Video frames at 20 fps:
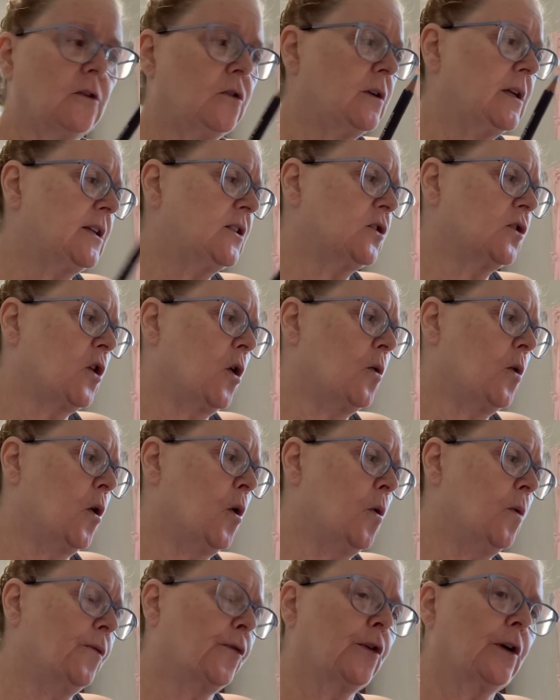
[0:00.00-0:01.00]
you need to go
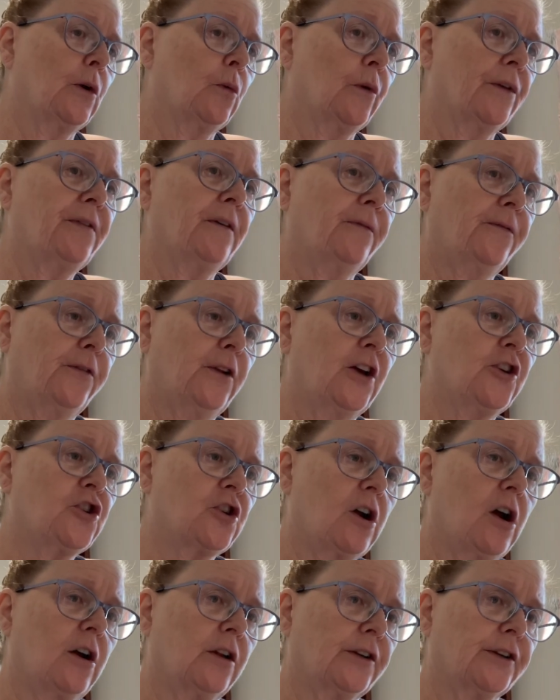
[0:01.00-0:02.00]
over it with a
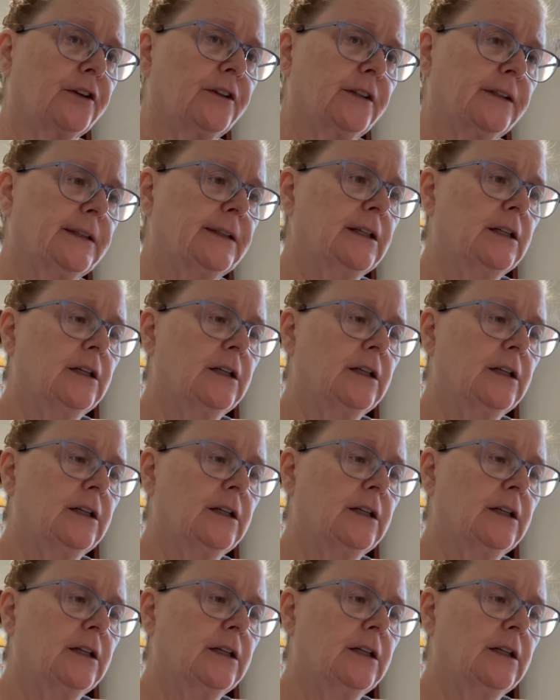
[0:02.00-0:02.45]
flesh color.